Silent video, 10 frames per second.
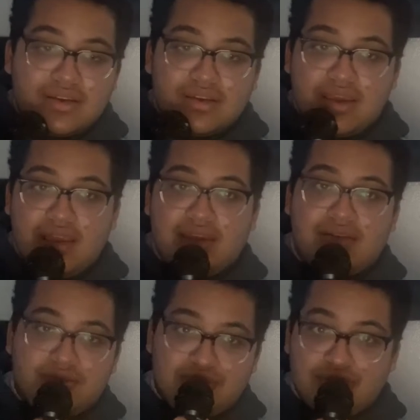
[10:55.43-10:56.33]
And
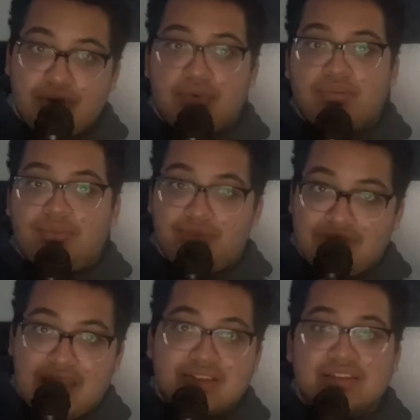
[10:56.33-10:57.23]
so
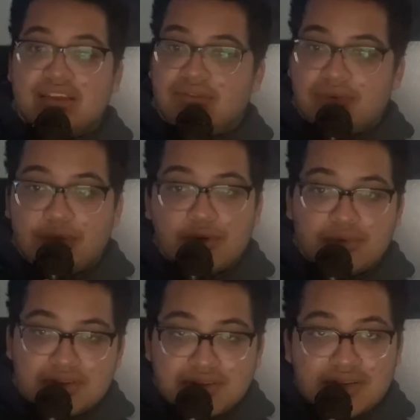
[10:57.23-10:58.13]
that's even more
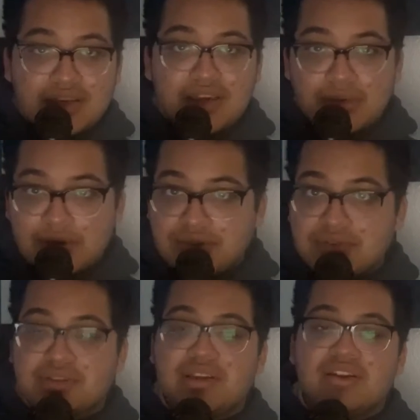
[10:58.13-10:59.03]
reason to care about those
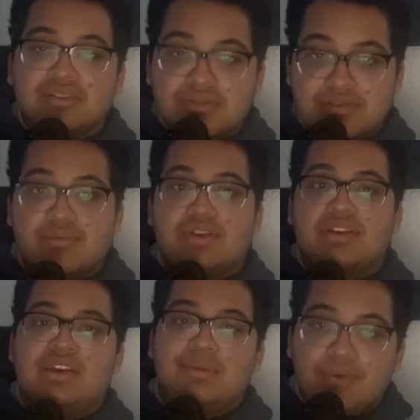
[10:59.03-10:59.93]
characters and want to
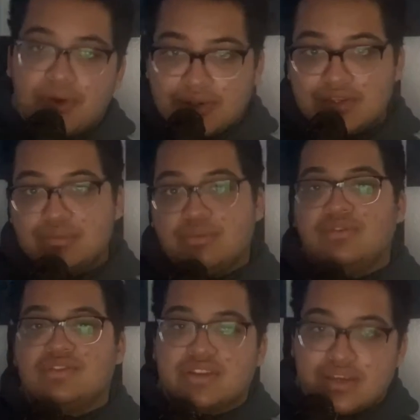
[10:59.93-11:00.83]
keep following these
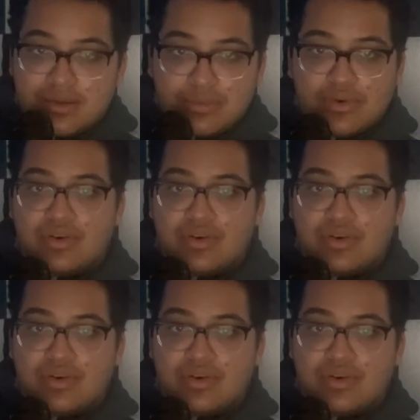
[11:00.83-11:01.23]
movies and keep going.